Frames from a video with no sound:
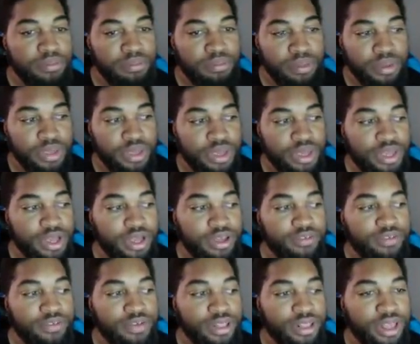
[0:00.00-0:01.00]
But then I
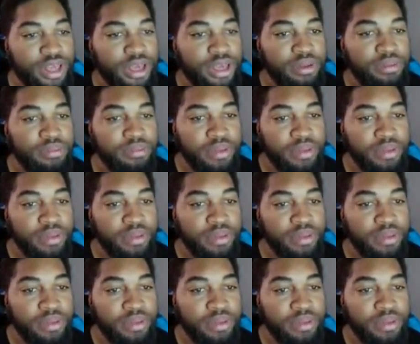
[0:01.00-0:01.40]
feel like,